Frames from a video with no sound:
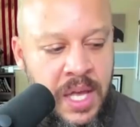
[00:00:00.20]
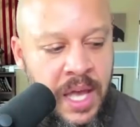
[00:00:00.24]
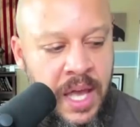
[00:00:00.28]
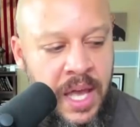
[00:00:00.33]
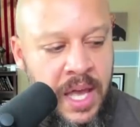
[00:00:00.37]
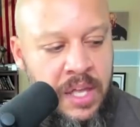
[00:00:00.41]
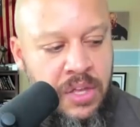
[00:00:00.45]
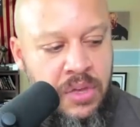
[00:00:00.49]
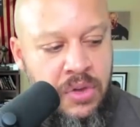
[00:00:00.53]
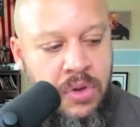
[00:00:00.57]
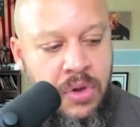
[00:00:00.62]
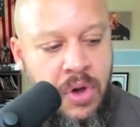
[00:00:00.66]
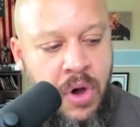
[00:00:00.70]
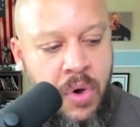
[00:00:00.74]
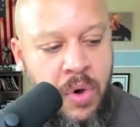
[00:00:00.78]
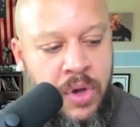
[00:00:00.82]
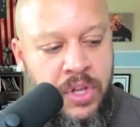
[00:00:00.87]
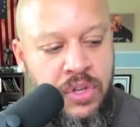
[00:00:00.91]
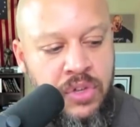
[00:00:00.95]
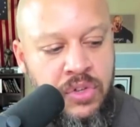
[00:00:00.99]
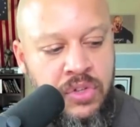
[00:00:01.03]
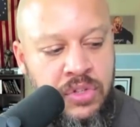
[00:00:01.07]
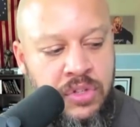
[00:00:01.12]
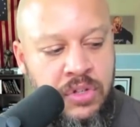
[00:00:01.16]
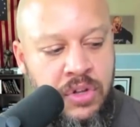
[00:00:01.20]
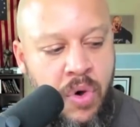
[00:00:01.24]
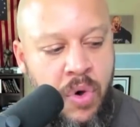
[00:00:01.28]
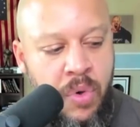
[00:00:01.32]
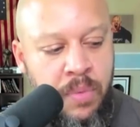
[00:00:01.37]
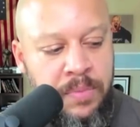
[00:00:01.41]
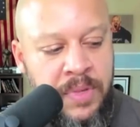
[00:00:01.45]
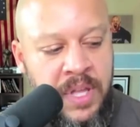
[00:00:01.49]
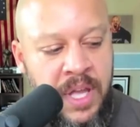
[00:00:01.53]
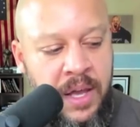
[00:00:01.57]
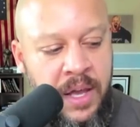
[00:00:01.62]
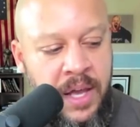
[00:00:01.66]
and you go and you
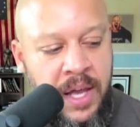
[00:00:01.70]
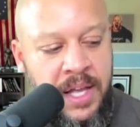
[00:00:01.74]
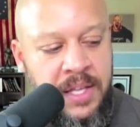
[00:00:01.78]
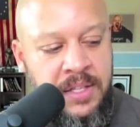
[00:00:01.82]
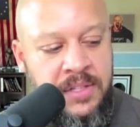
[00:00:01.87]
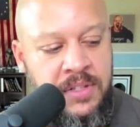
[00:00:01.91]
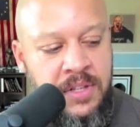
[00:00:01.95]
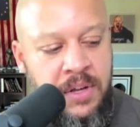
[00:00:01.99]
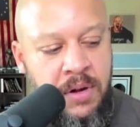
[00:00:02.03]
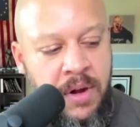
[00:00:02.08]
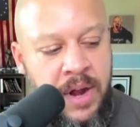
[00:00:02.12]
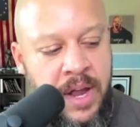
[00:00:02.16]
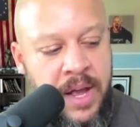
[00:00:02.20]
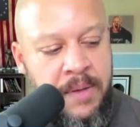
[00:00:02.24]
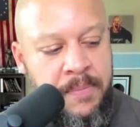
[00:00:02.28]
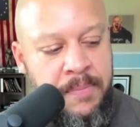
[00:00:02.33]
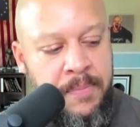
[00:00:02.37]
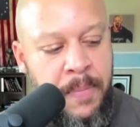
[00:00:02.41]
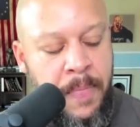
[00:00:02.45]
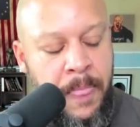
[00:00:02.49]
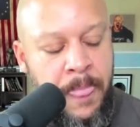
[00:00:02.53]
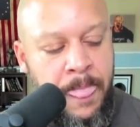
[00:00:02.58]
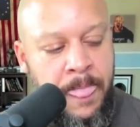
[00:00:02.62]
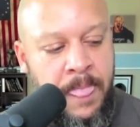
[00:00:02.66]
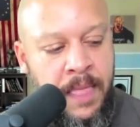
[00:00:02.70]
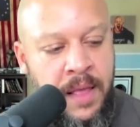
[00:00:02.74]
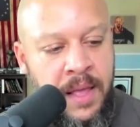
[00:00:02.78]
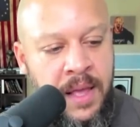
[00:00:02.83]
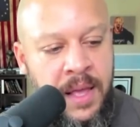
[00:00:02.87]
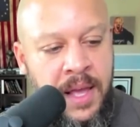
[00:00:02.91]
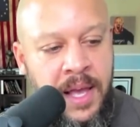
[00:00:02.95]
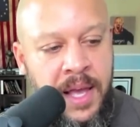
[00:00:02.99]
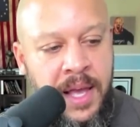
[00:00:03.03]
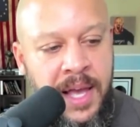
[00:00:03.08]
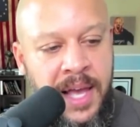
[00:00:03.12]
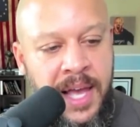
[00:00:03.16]
scope their Instagram,
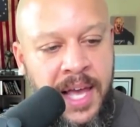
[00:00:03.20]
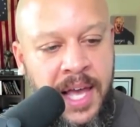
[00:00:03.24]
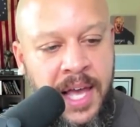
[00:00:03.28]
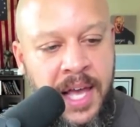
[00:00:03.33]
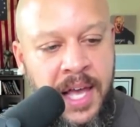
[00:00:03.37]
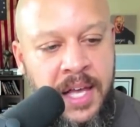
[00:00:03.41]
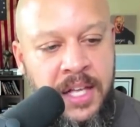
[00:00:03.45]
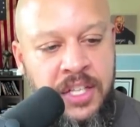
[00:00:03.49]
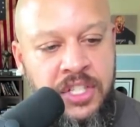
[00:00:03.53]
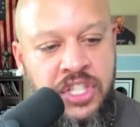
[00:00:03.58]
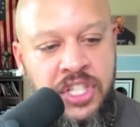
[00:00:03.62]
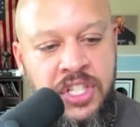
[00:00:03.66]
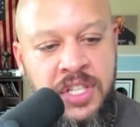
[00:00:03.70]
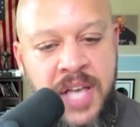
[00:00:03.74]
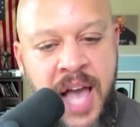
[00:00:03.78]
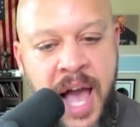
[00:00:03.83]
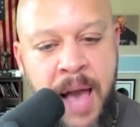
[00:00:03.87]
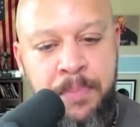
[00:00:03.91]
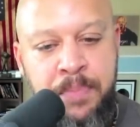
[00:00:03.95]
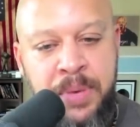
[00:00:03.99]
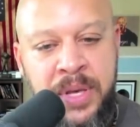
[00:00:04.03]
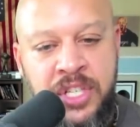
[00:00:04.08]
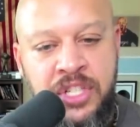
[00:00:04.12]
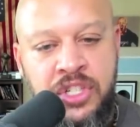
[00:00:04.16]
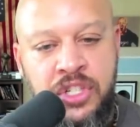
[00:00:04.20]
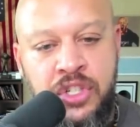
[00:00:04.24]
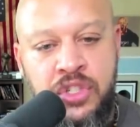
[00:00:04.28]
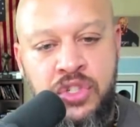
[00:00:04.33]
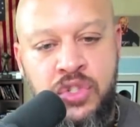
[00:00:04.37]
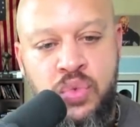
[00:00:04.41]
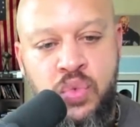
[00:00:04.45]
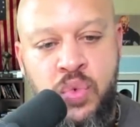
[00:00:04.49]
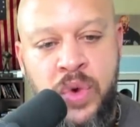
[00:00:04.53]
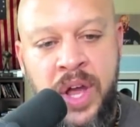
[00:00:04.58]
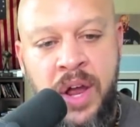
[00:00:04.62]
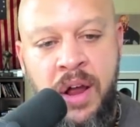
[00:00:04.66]
and she's got pictures
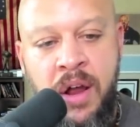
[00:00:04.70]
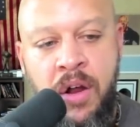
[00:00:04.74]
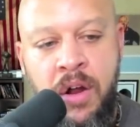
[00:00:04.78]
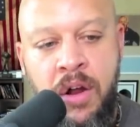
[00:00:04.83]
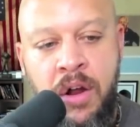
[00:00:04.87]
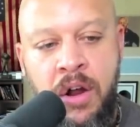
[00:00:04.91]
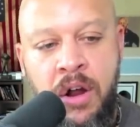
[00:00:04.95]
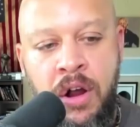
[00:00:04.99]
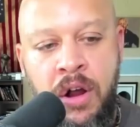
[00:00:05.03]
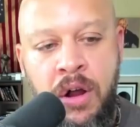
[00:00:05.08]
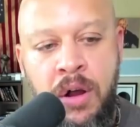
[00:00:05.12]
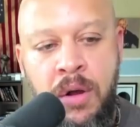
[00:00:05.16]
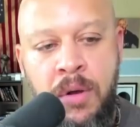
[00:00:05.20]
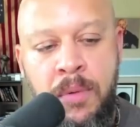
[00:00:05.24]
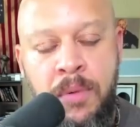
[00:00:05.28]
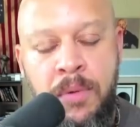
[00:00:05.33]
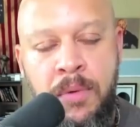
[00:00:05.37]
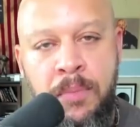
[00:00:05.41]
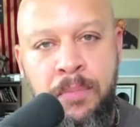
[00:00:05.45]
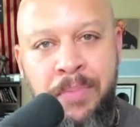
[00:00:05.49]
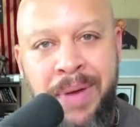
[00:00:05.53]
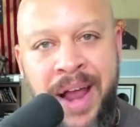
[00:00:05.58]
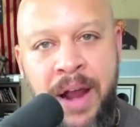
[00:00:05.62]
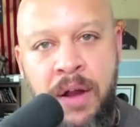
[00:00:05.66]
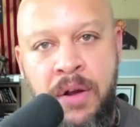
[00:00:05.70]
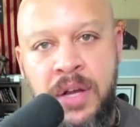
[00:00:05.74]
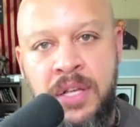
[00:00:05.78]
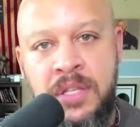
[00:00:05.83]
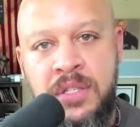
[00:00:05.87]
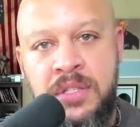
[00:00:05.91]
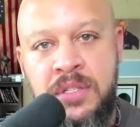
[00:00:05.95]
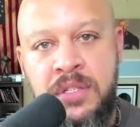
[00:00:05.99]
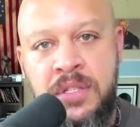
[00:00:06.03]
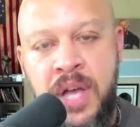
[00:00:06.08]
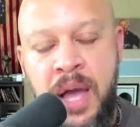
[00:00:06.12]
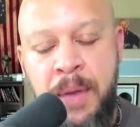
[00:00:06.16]
with her
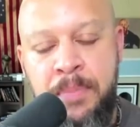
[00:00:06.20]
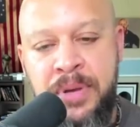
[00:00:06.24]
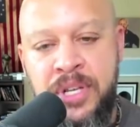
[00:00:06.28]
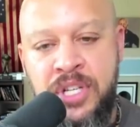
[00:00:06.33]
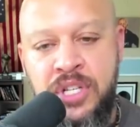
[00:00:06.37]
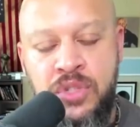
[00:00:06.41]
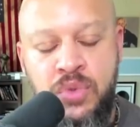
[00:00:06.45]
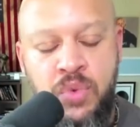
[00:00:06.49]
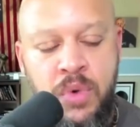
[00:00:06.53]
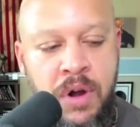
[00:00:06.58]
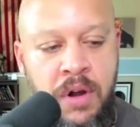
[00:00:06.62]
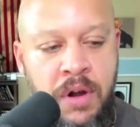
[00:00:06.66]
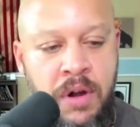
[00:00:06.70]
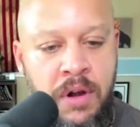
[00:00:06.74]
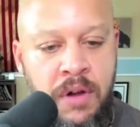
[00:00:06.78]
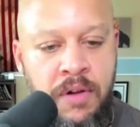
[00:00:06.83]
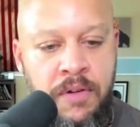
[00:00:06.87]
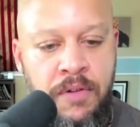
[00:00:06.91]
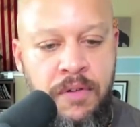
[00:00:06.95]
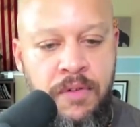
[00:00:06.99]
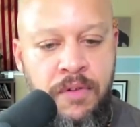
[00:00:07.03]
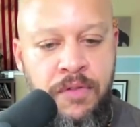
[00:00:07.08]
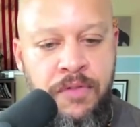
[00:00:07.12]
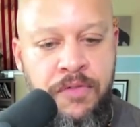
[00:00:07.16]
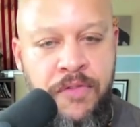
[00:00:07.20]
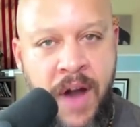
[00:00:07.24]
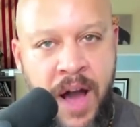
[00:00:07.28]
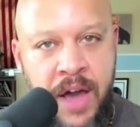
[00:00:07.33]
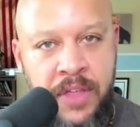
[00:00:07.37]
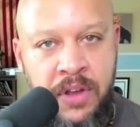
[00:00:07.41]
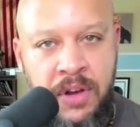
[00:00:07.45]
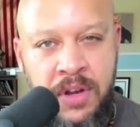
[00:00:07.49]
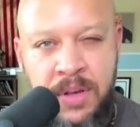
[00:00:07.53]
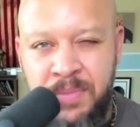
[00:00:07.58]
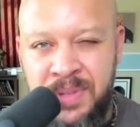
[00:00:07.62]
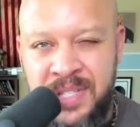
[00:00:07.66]
parents. She got pictures with her
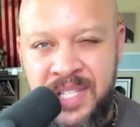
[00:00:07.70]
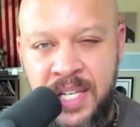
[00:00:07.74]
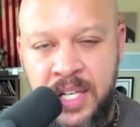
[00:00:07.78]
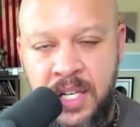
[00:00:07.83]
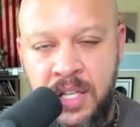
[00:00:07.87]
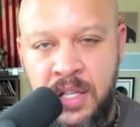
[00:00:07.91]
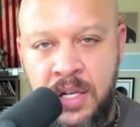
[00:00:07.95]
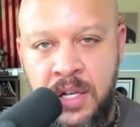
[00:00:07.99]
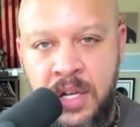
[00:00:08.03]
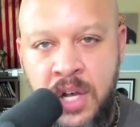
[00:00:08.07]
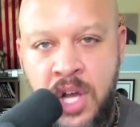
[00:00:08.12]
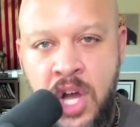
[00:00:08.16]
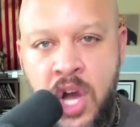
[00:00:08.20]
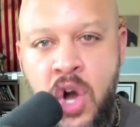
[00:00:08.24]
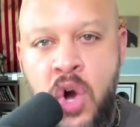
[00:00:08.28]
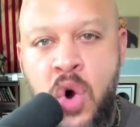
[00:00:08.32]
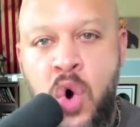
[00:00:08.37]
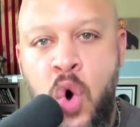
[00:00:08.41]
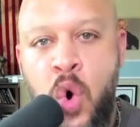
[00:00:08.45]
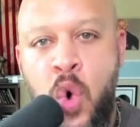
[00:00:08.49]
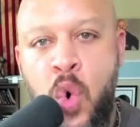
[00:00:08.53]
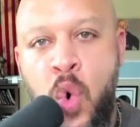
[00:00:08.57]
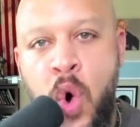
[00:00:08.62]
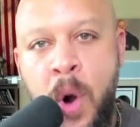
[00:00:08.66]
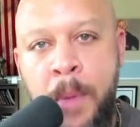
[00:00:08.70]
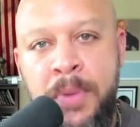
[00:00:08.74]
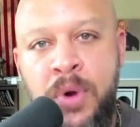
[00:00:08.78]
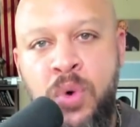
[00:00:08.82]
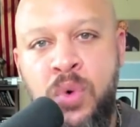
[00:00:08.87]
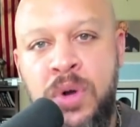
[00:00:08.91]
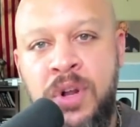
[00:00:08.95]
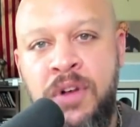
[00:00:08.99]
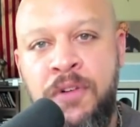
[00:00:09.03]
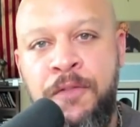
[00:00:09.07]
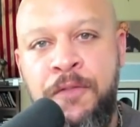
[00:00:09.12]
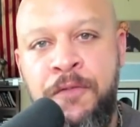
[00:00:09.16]
father in particular. woman
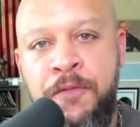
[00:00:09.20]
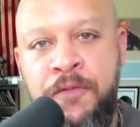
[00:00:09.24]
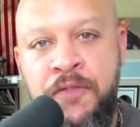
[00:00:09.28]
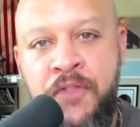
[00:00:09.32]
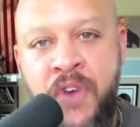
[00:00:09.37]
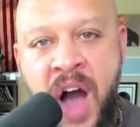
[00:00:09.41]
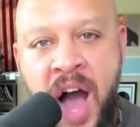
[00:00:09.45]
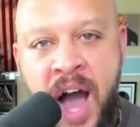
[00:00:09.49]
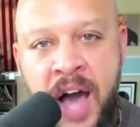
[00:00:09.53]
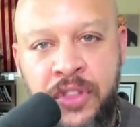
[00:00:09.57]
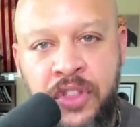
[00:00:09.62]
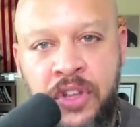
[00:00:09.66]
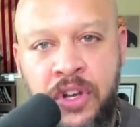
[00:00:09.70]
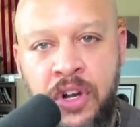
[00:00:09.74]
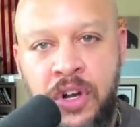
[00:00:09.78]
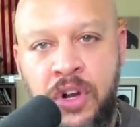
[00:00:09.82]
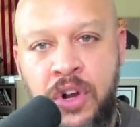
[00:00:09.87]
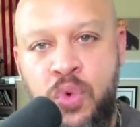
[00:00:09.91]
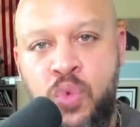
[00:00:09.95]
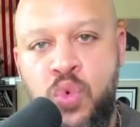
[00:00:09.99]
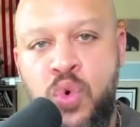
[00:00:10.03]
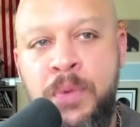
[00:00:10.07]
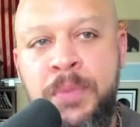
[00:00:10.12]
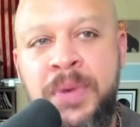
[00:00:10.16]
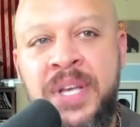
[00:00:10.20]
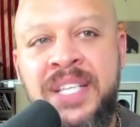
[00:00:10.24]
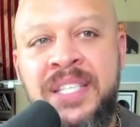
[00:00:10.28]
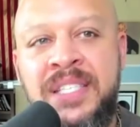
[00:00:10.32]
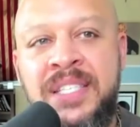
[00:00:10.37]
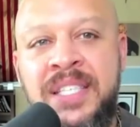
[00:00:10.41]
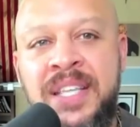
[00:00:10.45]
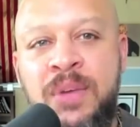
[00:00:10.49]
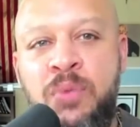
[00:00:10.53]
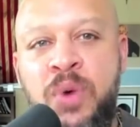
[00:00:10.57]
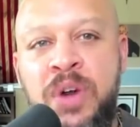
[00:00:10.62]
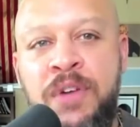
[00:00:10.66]
with a father, Woman
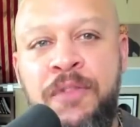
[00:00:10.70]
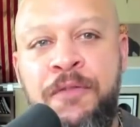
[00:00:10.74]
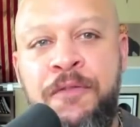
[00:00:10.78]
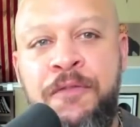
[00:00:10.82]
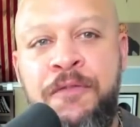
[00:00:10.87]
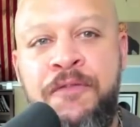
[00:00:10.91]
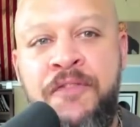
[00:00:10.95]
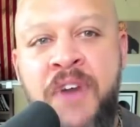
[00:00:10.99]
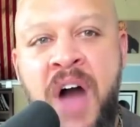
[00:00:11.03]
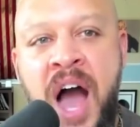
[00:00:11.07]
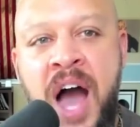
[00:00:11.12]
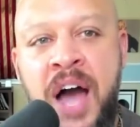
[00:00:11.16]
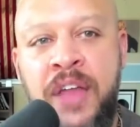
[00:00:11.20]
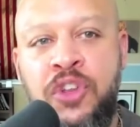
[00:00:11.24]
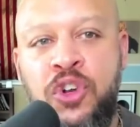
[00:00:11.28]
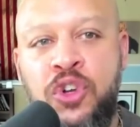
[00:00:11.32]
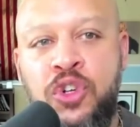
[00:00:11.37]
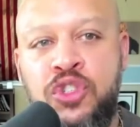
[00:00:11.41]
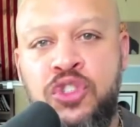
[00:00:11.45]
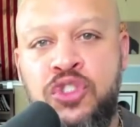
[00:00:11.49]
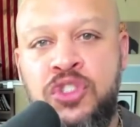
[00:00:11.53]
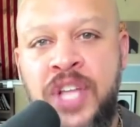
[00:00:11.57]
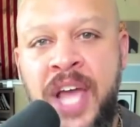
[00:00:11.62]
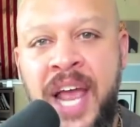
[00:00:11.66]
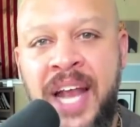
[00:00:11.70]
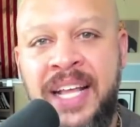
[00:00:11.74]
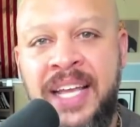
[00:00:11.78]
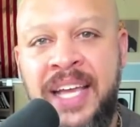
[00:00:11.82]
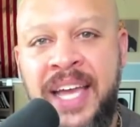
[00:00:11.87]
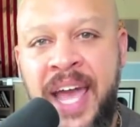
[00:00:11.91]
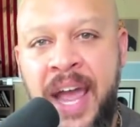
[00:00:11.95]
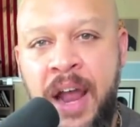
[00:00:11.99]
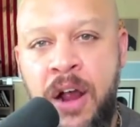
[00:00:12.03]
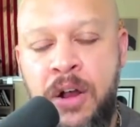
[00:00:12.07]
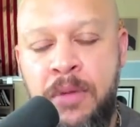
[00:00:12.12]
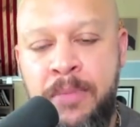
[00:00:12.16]
with fathers that
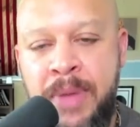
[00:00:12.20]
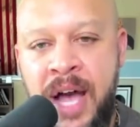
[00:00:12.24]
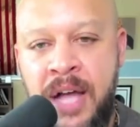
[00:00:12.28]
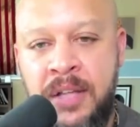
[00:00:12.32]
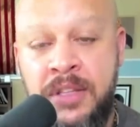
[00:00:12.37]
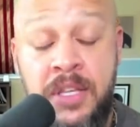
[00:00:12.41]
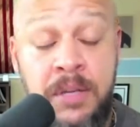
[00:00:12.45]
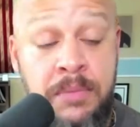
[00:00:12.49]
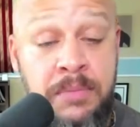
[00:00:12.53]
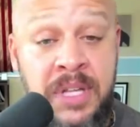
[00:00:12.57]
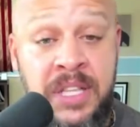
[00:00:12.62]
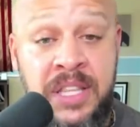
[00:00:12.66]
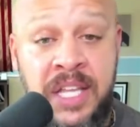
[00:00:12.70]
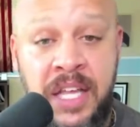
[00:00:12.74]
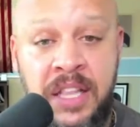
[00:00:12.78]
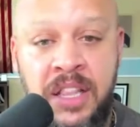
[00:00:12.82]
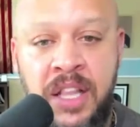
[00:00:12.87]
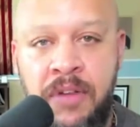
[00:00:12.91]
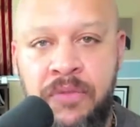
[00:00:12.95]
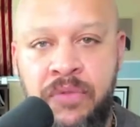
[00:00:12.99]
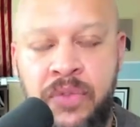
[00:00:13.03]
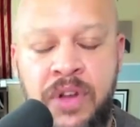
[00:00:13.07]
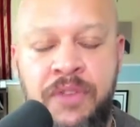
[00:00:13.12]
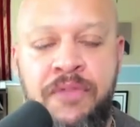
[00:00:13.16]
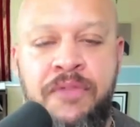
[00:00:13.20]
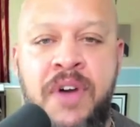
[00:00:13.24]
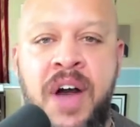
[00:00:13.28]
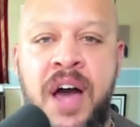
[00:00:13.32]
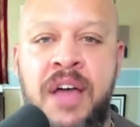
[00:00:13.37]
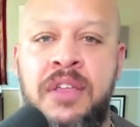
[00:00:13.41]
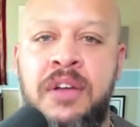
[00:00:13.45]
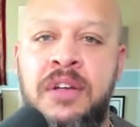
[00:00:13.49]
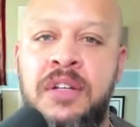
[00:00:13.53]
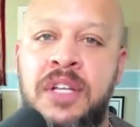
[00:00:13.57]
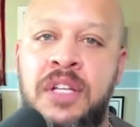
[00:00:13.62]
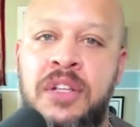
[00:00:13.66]
care about them, that they love their
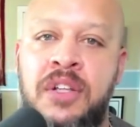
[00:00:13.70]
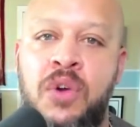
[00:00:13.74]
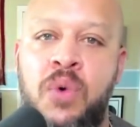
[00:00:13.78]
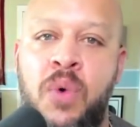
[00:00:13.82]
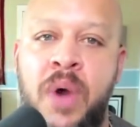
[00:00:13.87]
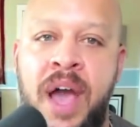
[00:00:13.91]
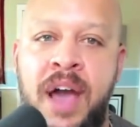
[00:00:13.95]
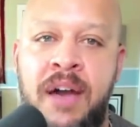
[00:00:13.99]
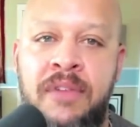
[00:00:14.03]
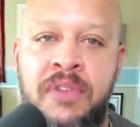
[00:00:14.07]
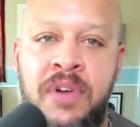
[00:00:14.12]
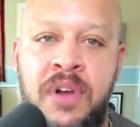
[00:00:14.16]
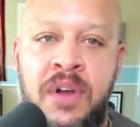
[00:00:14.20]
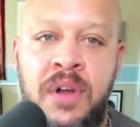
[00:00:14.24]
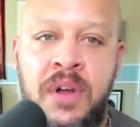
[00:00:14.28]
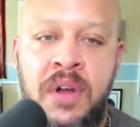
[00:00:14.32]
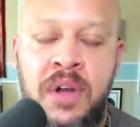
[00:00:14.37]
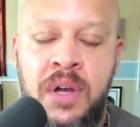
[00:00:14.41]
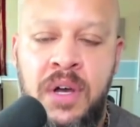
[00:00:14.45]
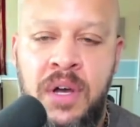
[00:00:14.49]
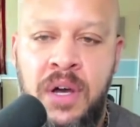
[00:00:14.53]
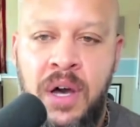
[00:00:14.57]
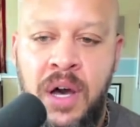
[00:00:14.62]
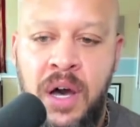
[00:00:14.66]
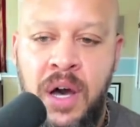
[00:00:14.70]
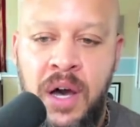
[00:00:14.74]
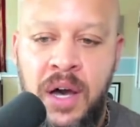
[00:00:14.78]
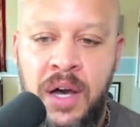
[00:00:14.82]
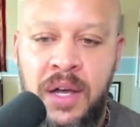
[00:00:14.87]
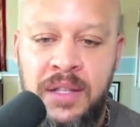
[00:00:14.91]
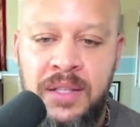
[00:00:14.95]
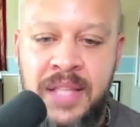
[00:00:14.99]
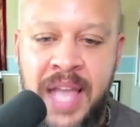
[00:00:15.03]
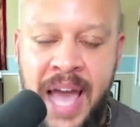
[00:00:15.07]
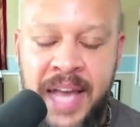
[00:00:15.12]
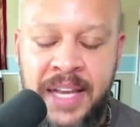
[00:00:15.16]
father, that don't have uh,
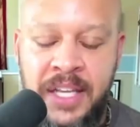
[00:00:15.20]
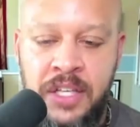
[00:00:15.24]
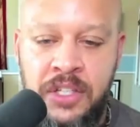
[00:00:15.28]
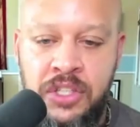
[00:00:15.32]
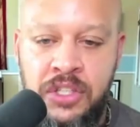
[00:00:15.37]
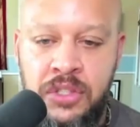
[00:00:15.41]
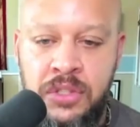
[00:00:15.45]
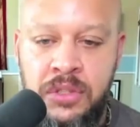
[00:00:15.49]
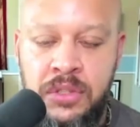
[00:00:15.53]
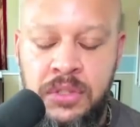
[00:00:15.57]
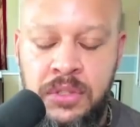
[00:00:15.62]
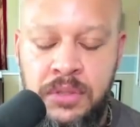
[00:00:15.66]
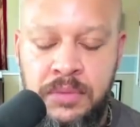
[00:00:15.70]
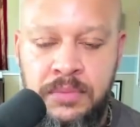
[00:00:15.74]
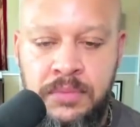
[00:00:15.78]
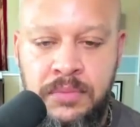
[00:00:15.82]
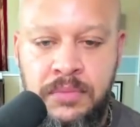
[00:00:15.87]
daddy issues.